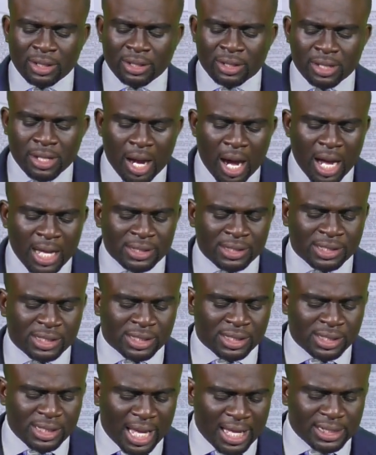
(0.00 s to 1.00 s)
God
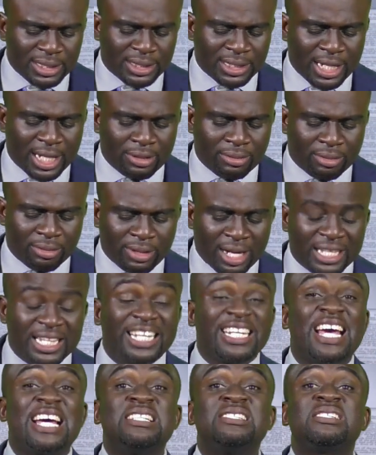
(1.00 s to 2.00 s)
centered
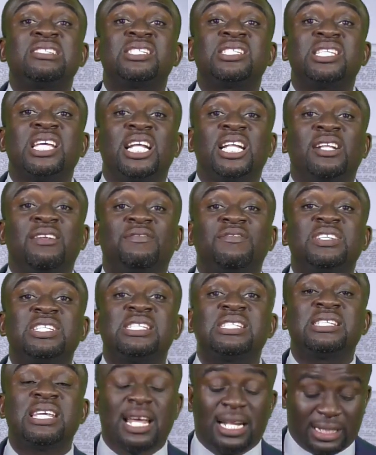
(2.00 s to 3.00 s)
rather than self
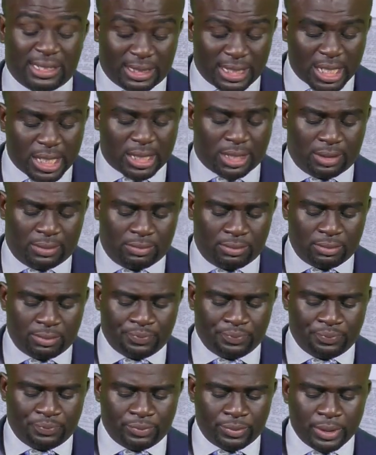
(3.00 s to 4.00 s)
centered.
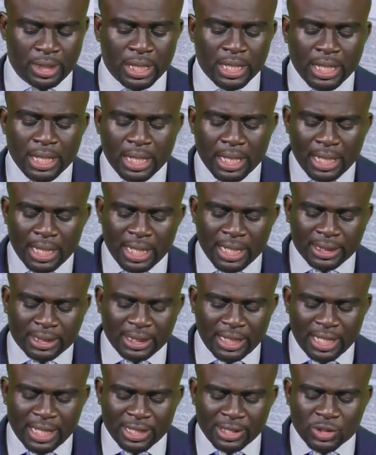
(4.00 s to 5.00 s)

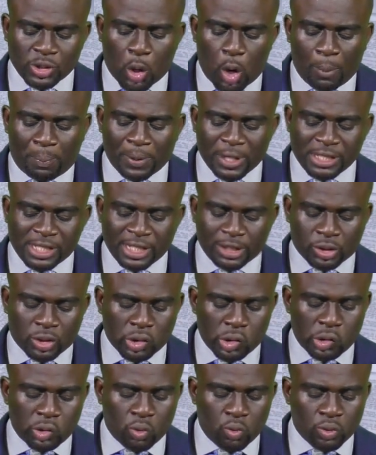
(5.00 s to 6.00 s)
It is opposite
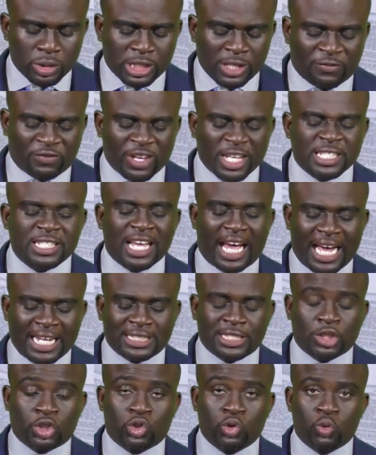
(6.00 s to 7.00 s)
to Lucifer's
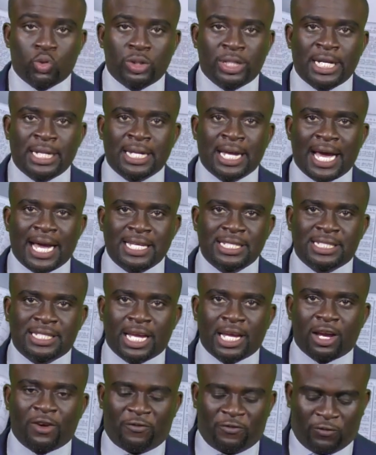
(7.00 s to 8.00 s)
attitude in
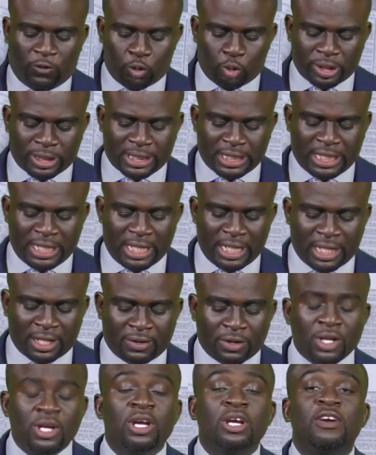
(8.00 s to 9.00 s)
Isaiah
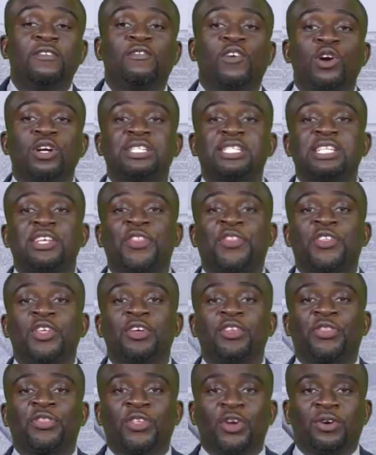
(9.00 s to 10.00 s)
14, verses
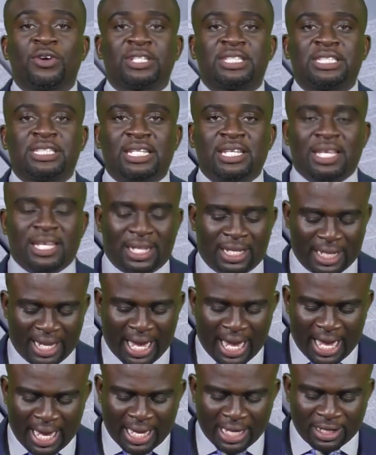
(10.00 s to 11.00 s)

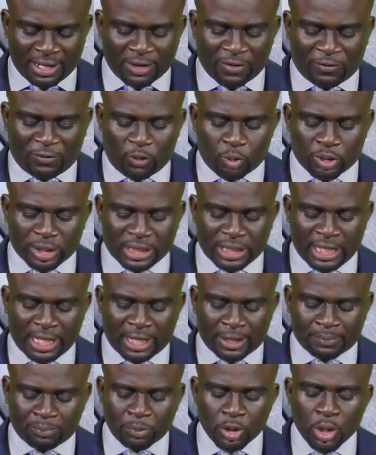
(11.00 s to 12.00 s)
13 and
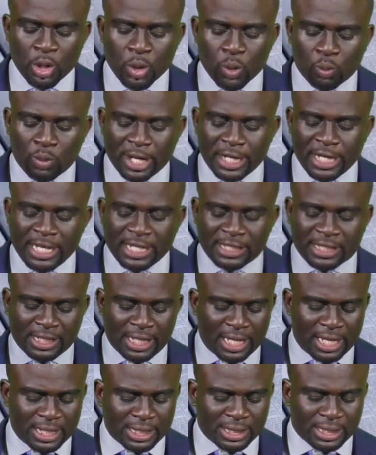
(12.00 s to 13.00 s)
14, when he
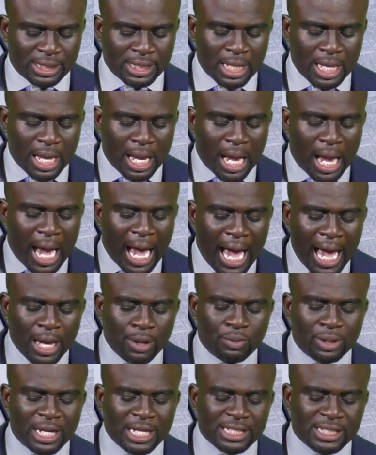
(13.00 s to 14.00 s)
says, I
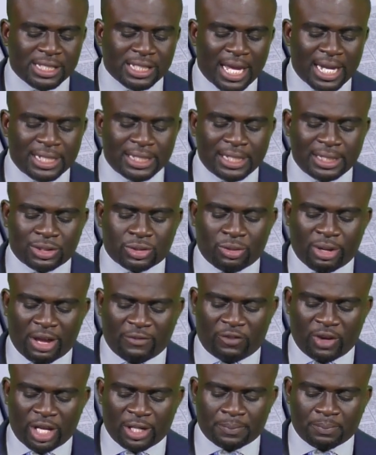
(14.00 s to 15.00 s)
will ascend into
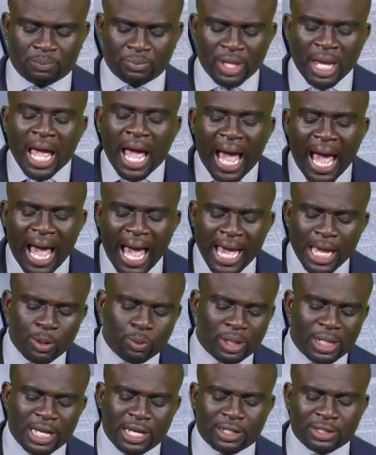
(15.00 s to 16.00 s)
heaven. I
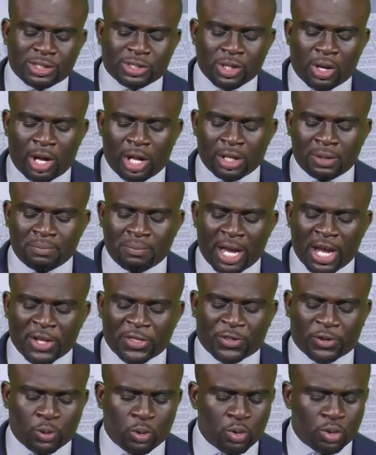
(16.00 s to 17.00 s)
will exalt my
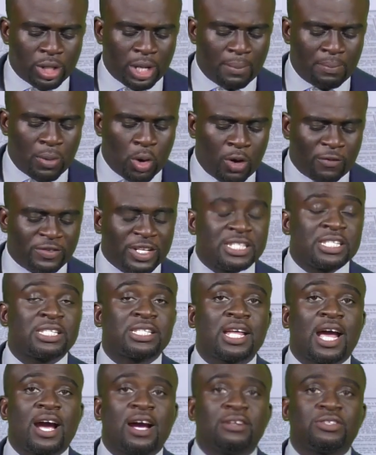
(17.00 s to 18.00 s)
throne above the
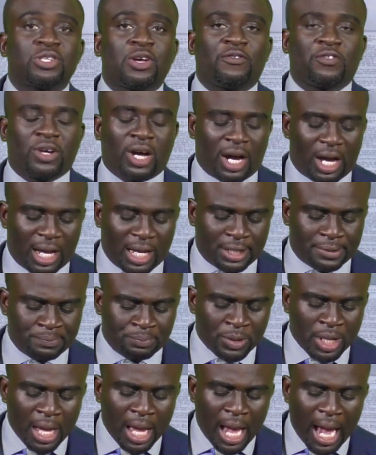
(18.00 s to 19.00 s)
stars of
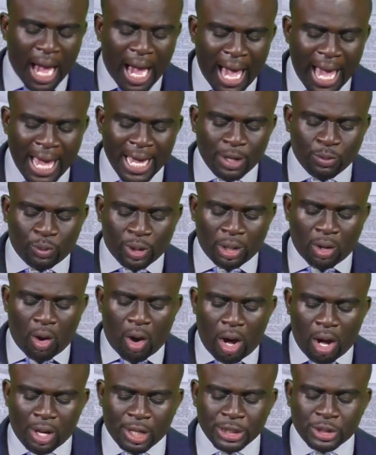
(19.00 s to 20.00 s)
God. I will
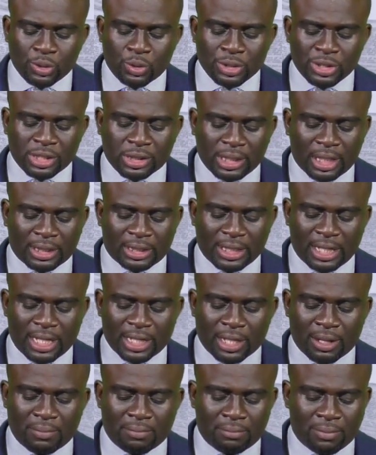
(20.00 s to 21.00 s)
also sit
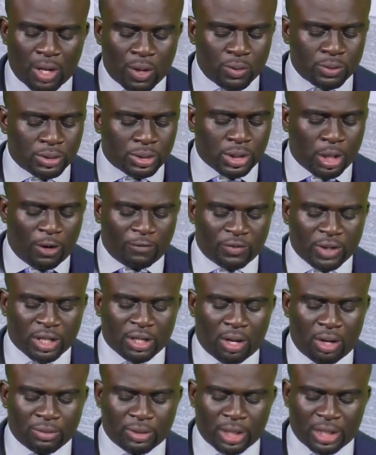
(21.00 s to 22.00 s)
in the mount of the
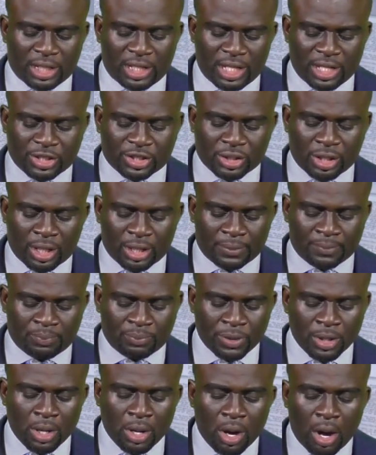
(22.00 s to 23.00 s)

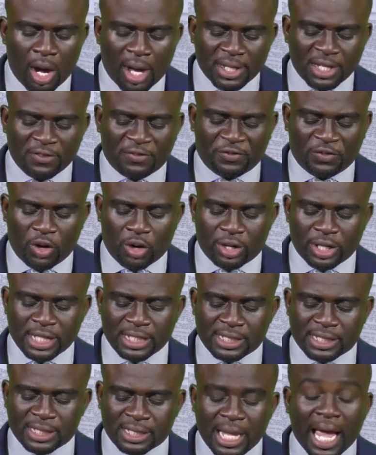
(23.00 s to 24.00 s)
congregation on the
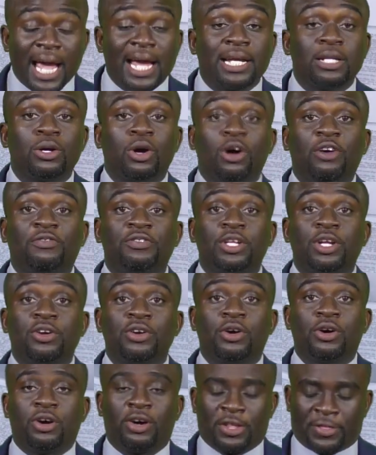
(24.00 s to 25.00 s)
furthest side of the
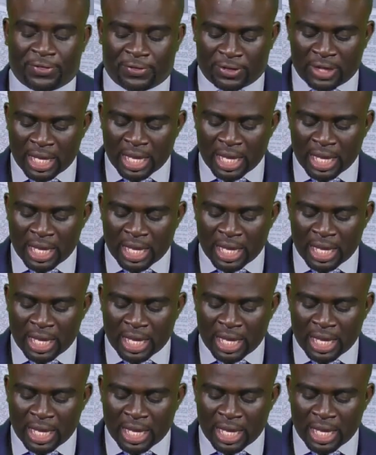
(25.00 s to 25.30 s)
north.